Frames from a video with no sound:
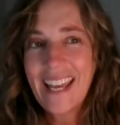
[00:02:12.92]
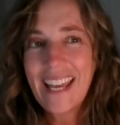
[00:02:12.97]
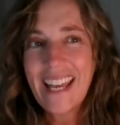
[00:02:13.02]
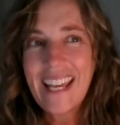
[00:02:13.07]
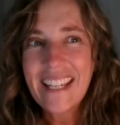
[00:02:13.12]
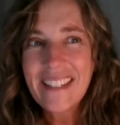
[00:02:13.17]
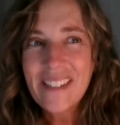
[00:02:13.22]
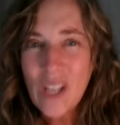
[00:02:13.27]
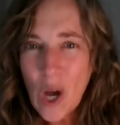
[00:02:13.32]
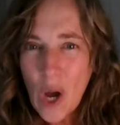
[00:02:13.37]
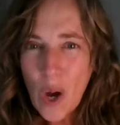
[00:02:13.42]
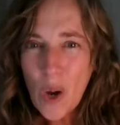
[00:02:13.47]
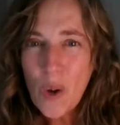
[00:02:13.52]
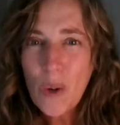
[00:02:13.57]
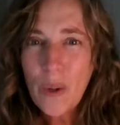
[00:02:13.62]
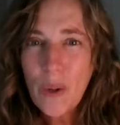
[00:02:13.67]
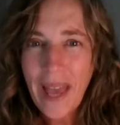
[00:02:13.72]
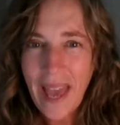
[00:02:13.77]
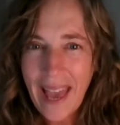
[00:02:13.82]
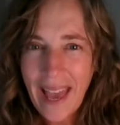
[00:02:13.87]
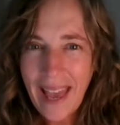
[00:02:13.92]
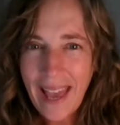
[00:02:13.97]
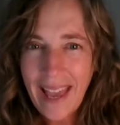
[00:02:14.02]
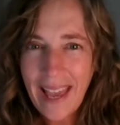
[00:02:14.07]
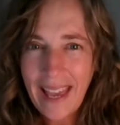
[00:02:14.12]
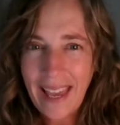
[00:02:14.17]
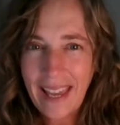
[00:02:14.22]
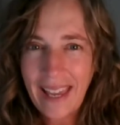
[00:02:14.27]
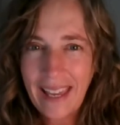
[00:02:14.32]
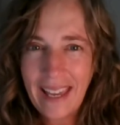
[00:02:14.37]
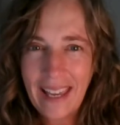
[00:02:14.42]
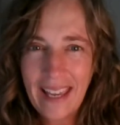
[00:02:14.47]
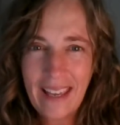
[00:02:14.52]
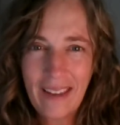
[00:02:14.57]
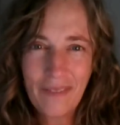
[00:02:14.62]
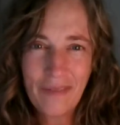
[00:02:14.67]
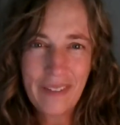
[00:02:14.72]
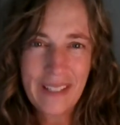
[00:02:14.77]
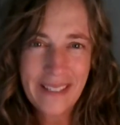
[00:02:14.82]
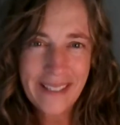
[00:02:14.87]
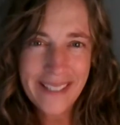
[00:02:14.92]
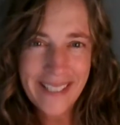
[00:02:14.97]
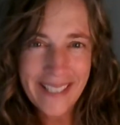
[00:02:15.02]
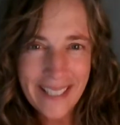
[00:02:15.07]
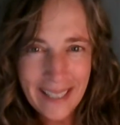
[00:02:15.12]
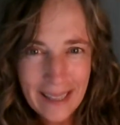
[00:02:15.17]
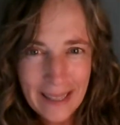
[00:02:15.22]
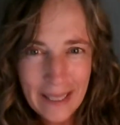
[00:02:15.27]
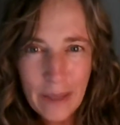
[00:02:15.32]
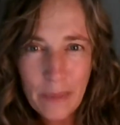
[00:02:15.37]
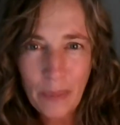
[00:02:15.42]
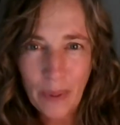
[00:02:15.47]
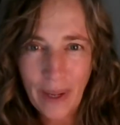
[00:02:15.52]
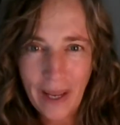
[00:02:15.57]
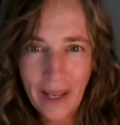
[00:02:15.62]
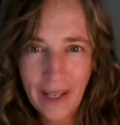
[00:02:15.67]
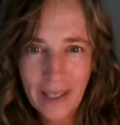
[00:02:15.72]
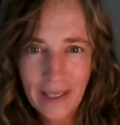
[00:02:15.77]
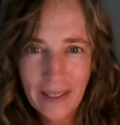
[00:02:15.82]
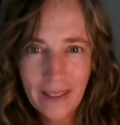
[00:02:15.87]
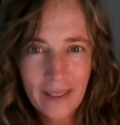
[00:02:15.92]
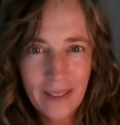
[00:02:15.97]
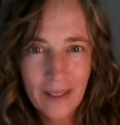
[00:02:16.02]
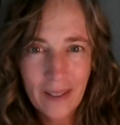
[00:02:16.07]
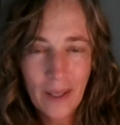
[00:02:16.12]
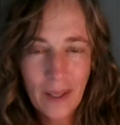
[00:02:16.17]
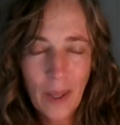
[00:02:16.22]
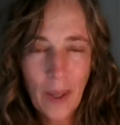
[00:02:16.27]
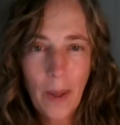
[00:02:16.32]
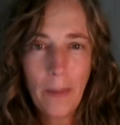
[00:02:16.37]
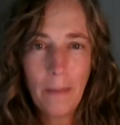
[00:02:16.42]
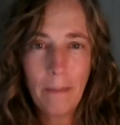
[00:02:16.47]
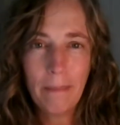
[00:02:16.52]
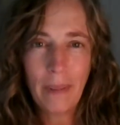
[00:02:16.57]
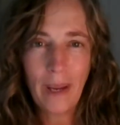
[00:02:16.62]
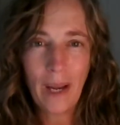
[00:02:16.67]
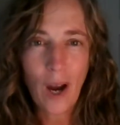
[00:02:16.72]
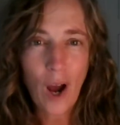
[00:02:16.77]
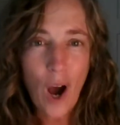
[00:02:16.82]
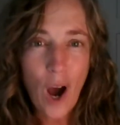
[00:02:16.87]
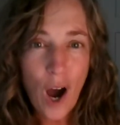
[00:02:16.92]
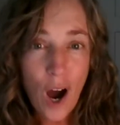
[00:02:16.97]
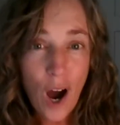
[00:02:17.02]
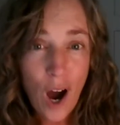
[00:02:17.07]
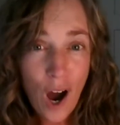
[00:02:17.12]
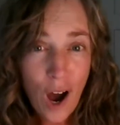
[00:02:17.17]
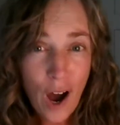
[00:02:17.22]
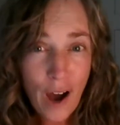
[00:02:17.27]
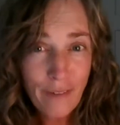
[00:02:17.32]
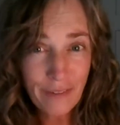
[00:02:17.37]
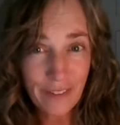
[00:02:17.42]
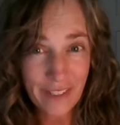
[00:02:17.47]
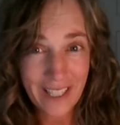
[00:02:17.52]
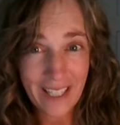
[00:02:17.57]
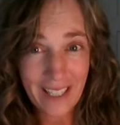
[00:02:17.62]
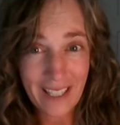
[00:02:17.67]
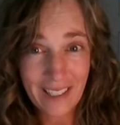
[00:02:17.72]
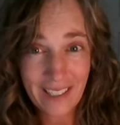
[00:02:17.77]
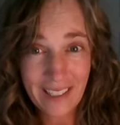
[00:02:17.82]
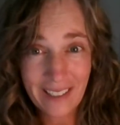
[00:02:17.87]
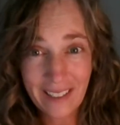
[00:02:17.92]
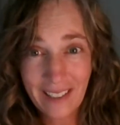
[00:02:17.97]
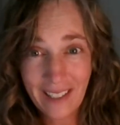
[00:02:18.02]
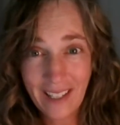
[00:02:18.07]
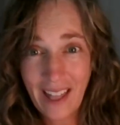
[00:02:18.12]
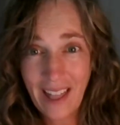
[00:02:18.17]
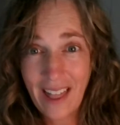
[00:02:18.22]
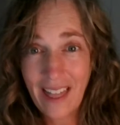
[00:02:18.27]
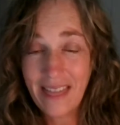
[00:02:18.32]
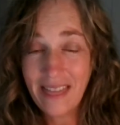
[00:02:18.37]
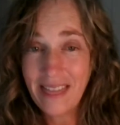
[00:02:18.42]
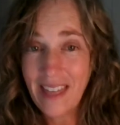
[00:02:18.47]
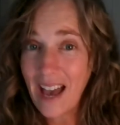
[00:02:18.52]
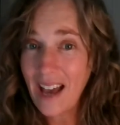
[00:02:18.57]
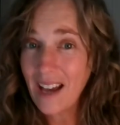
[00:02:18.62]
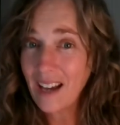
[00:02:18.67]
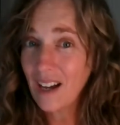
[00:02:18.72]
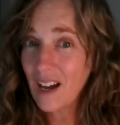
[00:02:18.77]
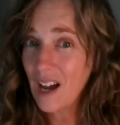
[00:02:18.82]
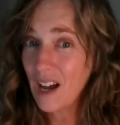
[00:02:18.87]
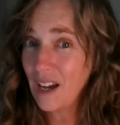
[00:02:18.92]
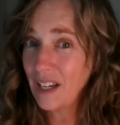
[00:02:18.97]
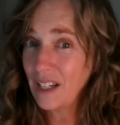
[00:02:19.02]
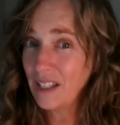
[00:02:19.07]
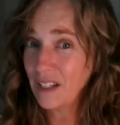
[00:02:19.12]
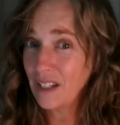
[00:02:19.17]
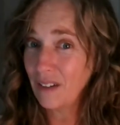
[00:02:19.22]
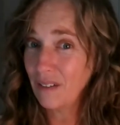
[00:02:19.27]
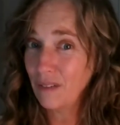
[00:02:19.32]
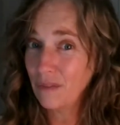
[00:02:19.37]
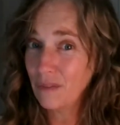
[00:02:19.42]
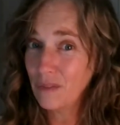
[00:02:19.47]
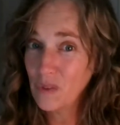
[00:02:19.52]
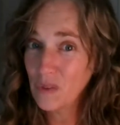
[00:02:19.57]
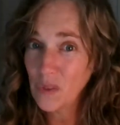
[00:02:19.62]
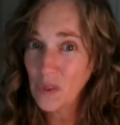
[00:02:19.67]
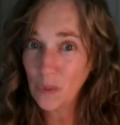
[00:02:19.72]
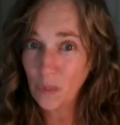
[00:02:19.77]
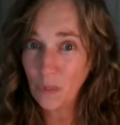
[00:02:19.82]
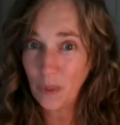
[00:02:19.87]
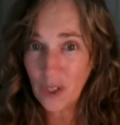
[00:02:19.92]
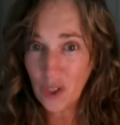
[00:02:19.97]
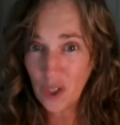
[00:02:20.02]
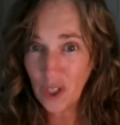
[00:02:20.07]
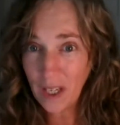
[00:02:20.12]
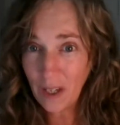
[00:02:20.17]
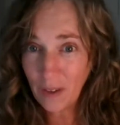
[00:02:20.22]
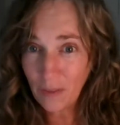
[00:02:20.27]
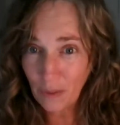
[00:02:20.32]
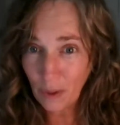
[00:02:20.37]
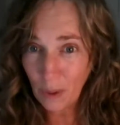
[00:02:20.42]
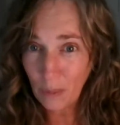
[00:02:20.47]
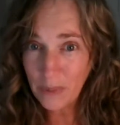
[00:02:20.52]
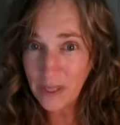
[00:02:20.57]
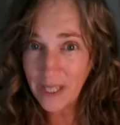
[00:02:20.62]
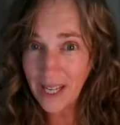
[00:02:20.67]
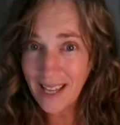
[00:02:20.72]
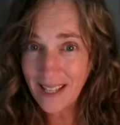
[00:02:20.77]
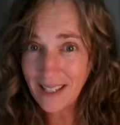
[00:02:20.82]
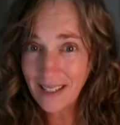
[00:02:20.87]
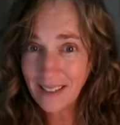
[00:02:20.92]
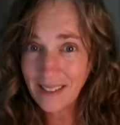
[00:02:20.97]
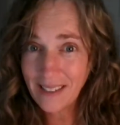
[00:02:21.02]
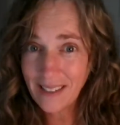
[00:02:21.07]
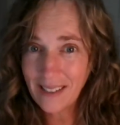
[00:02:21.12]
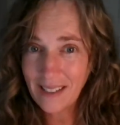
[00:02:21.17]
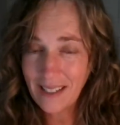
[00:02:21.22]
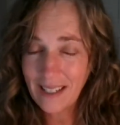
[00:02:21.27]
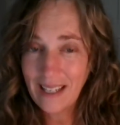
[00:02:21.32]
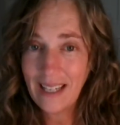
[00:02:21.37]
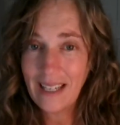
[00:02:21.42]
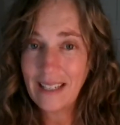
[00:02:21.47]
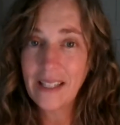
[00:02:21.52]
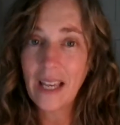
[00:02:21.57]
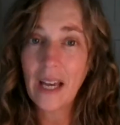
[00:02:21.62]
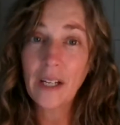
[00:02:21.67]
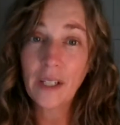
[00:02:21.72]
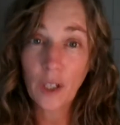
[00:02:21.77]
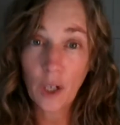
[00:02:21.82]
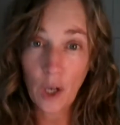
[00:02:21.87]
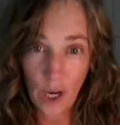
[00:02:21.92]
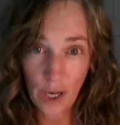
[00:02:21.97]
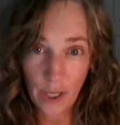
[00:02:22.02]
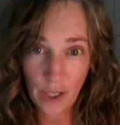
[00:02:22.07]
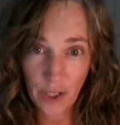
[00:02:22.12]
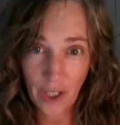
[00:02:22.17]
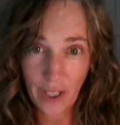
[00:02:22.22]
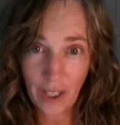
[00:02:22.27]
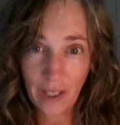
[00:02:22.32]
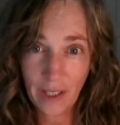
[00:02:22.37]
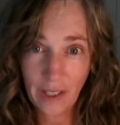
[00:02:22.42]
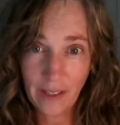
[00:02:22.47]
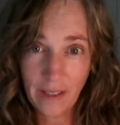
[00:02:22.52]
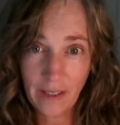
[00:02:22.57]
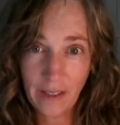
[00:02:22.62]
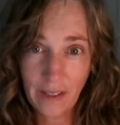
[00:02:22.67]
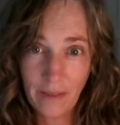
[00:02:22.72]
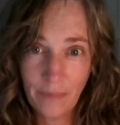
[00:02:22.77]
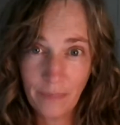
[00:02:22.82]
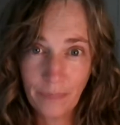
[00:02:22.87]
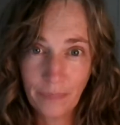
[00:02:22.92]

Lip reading: It's okay if it's deliberate, but often that kind of switching of verb tense is unconscious.